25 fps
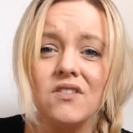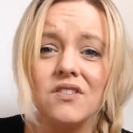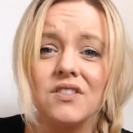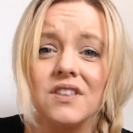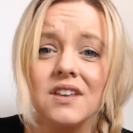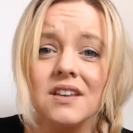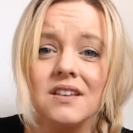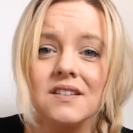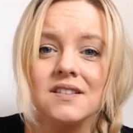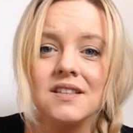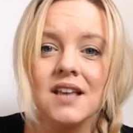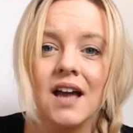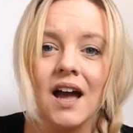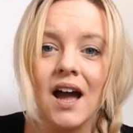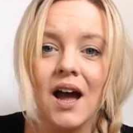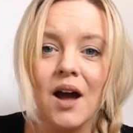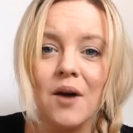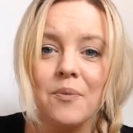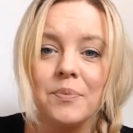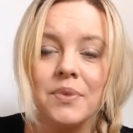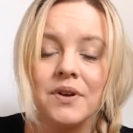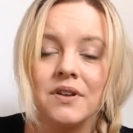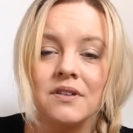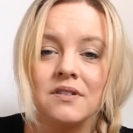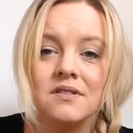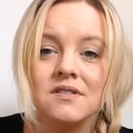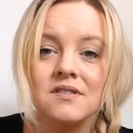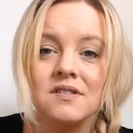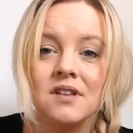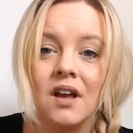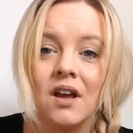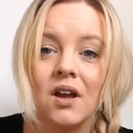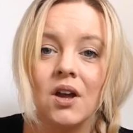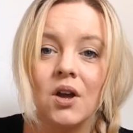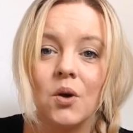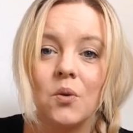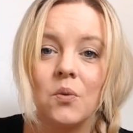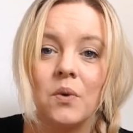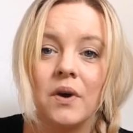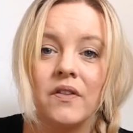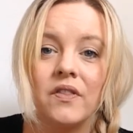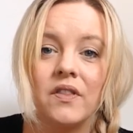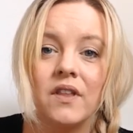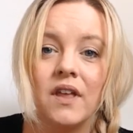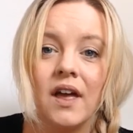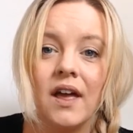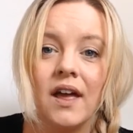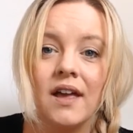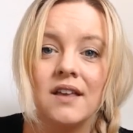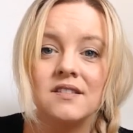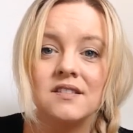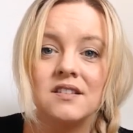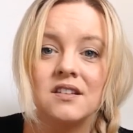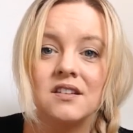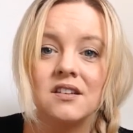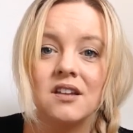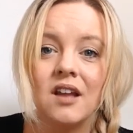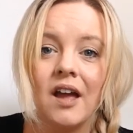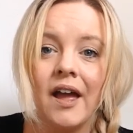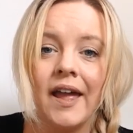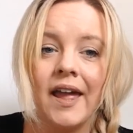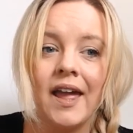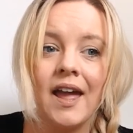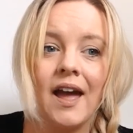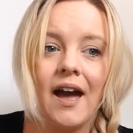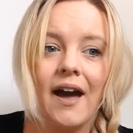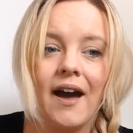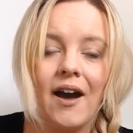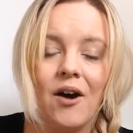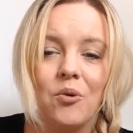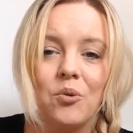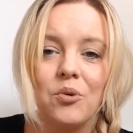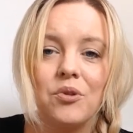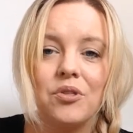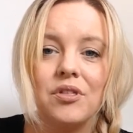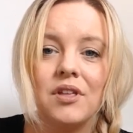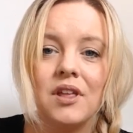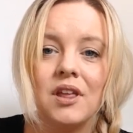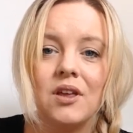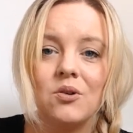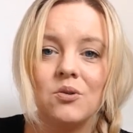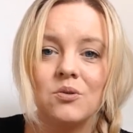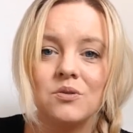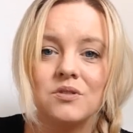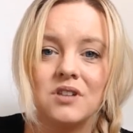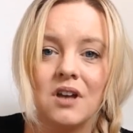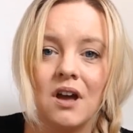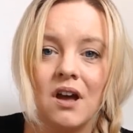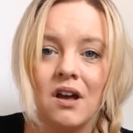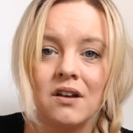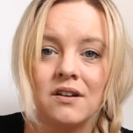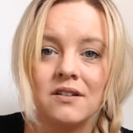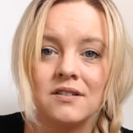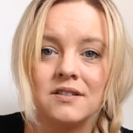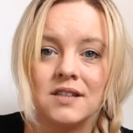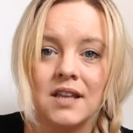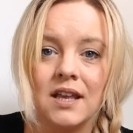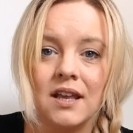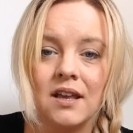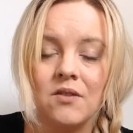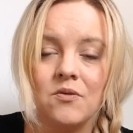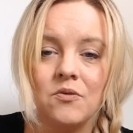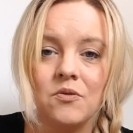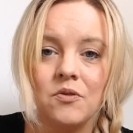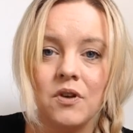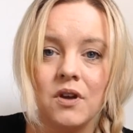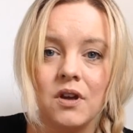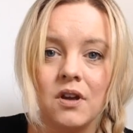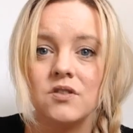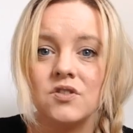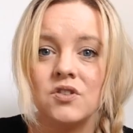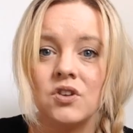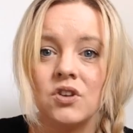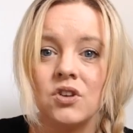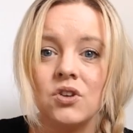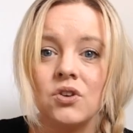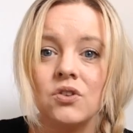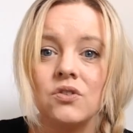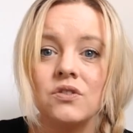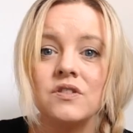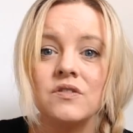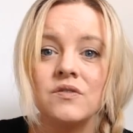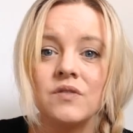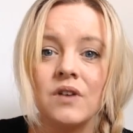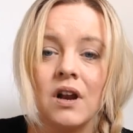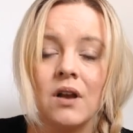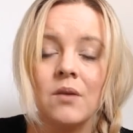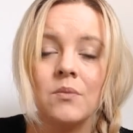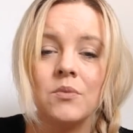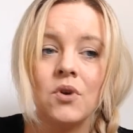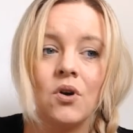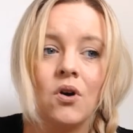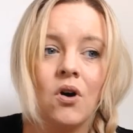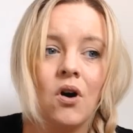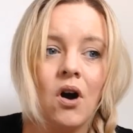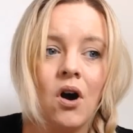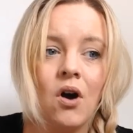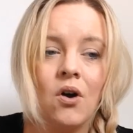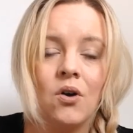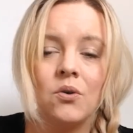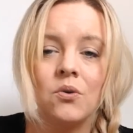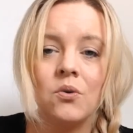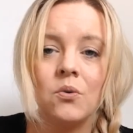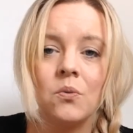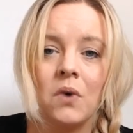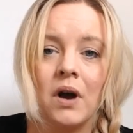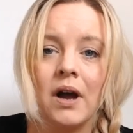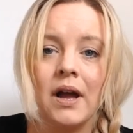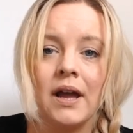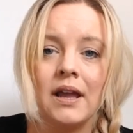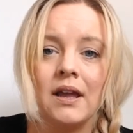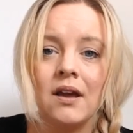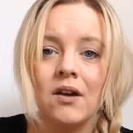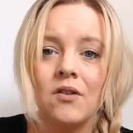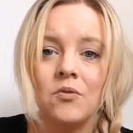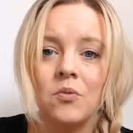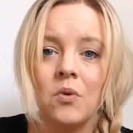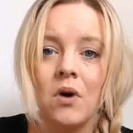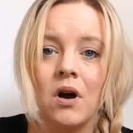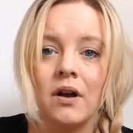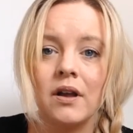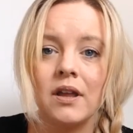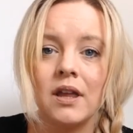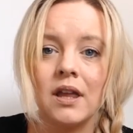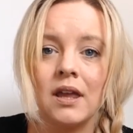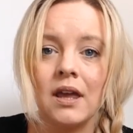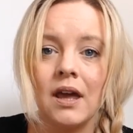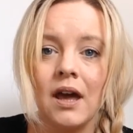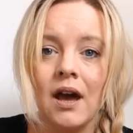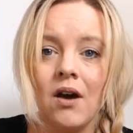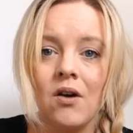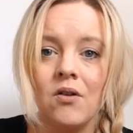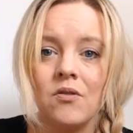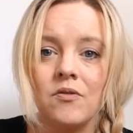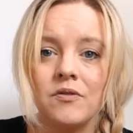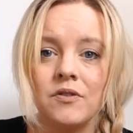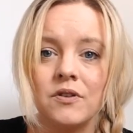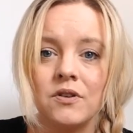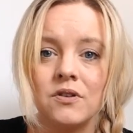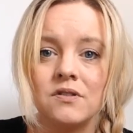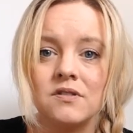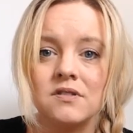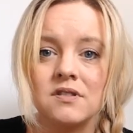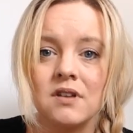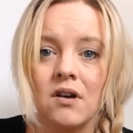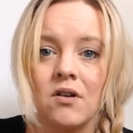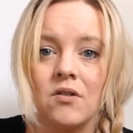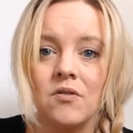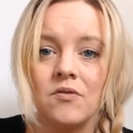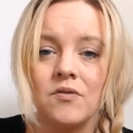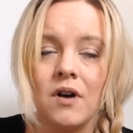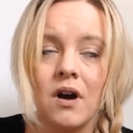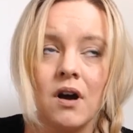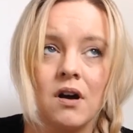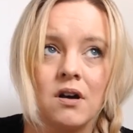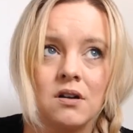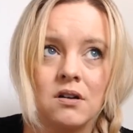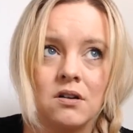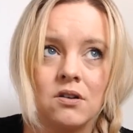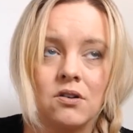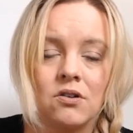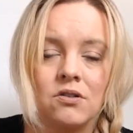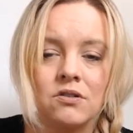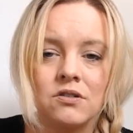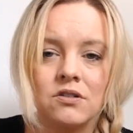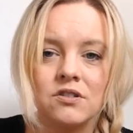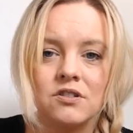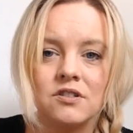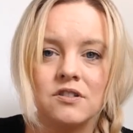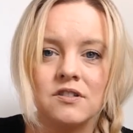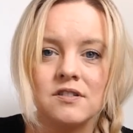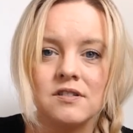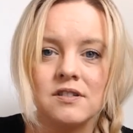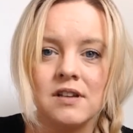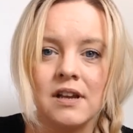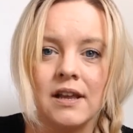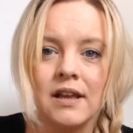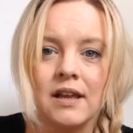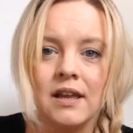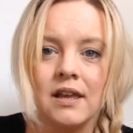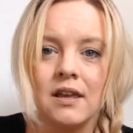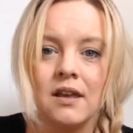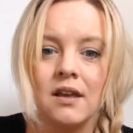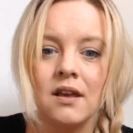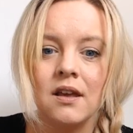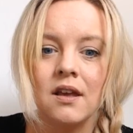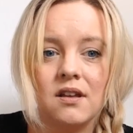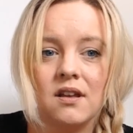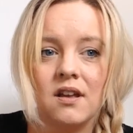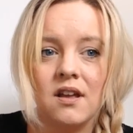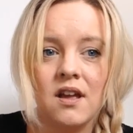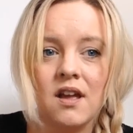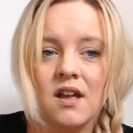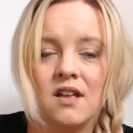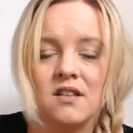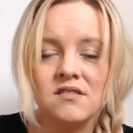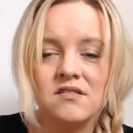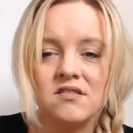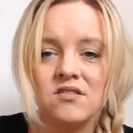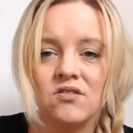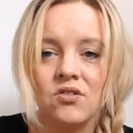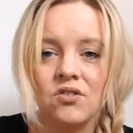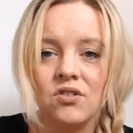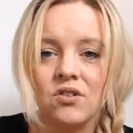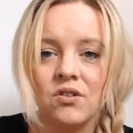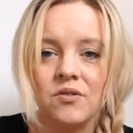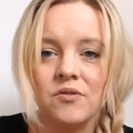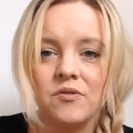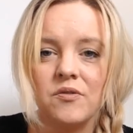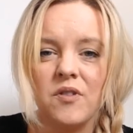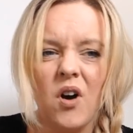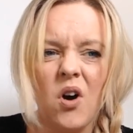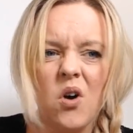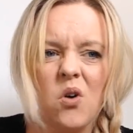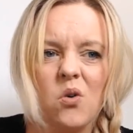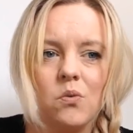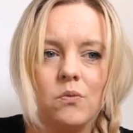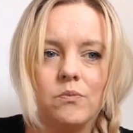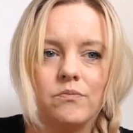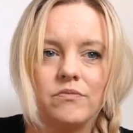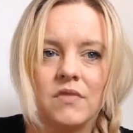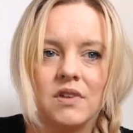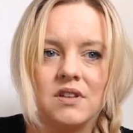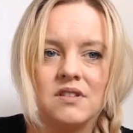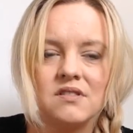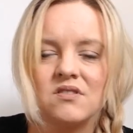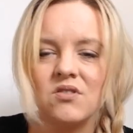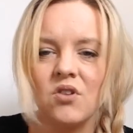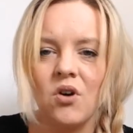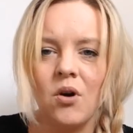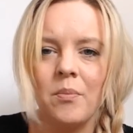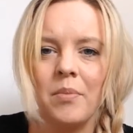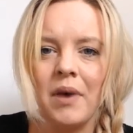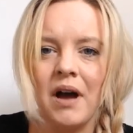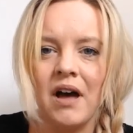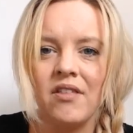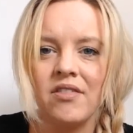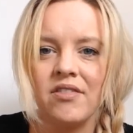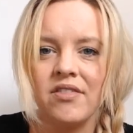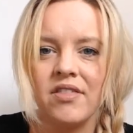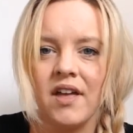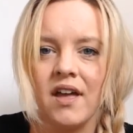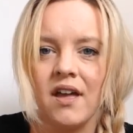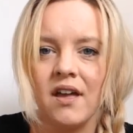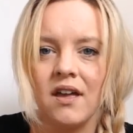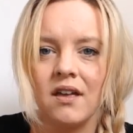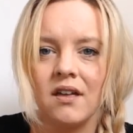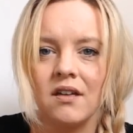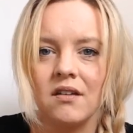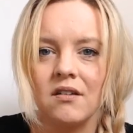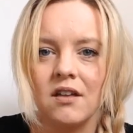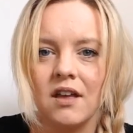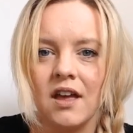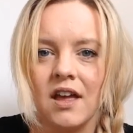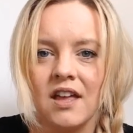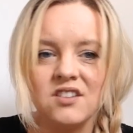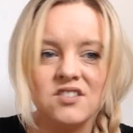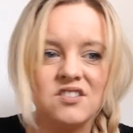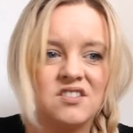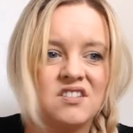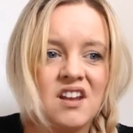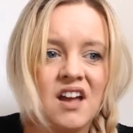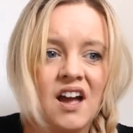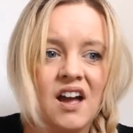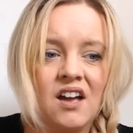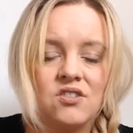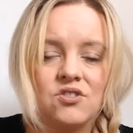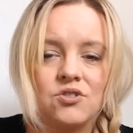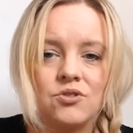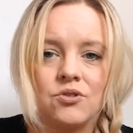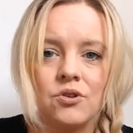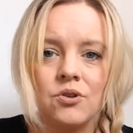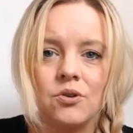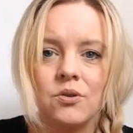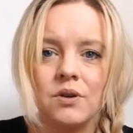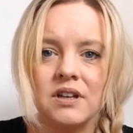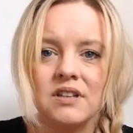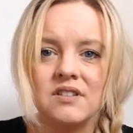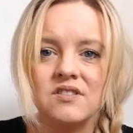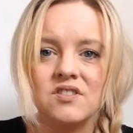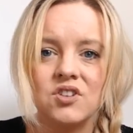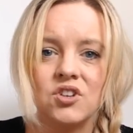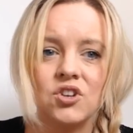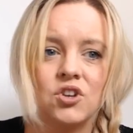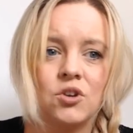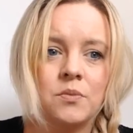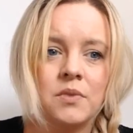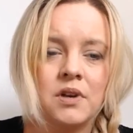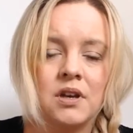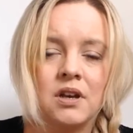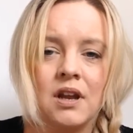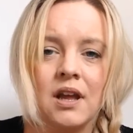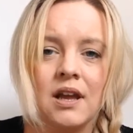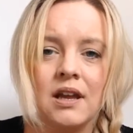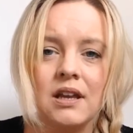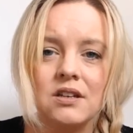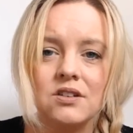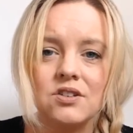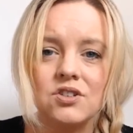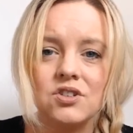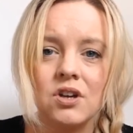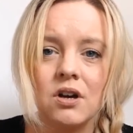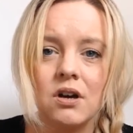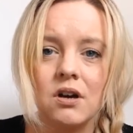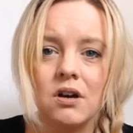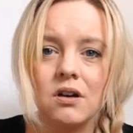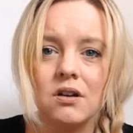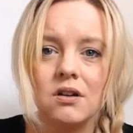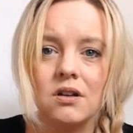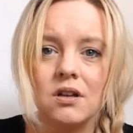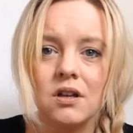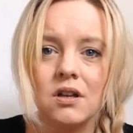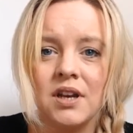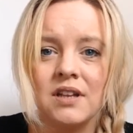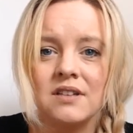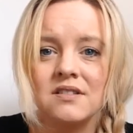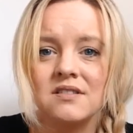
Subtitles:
This happens when there isn't a healthy alternative. So you develop your own way of working it out for yourself unconsciously. It's not your fault, it's not a bad thing, it's natural, it's human nature, but